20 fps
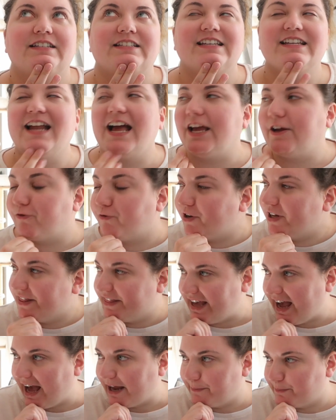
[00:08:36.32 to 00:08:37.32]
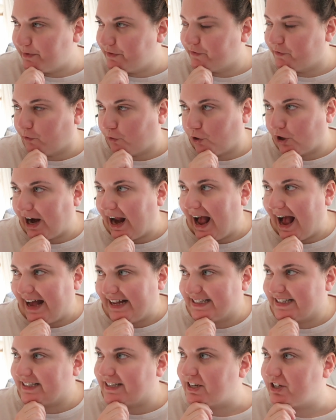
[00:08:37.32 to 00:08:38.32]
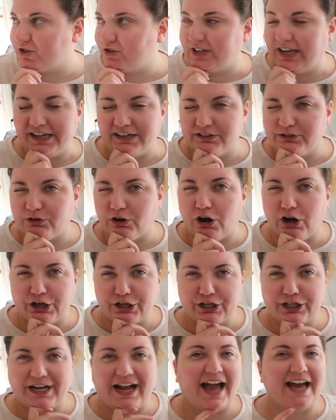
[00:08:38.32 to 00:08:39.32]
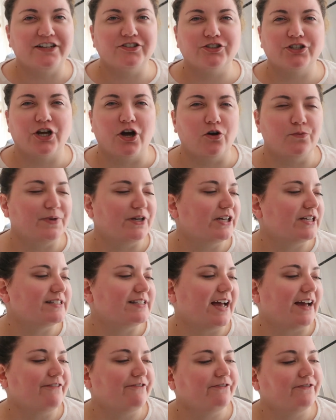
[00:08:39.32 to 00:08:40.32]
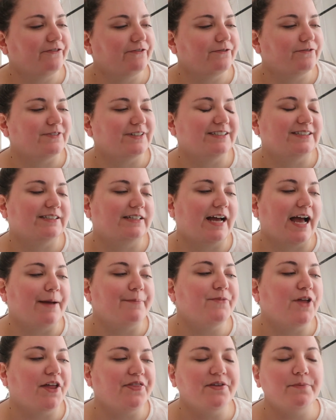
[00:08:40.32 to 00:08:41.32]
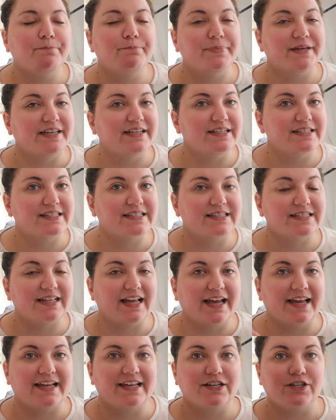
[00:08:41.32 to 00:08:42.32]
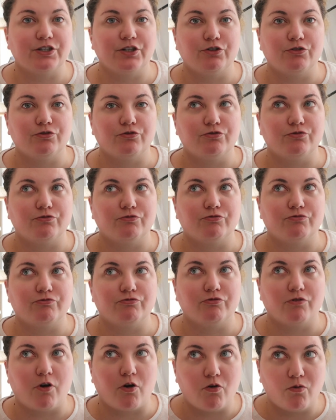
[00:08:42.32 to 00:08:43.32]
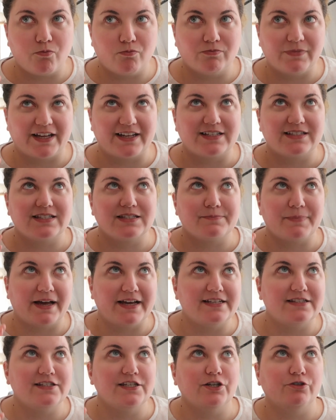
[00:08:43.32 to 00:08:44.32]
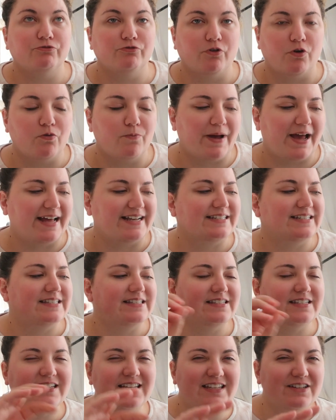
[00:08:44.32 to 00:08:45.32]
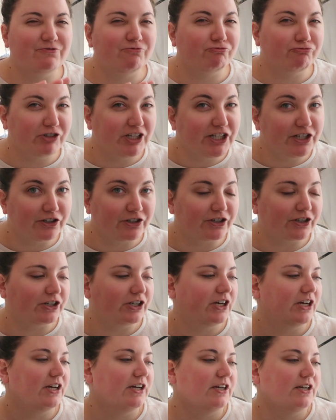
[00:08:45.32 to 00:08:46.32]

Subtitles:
Did I read that before asking to get an arc? I don't know, because I'm not the biggest like spicy romantasy reader,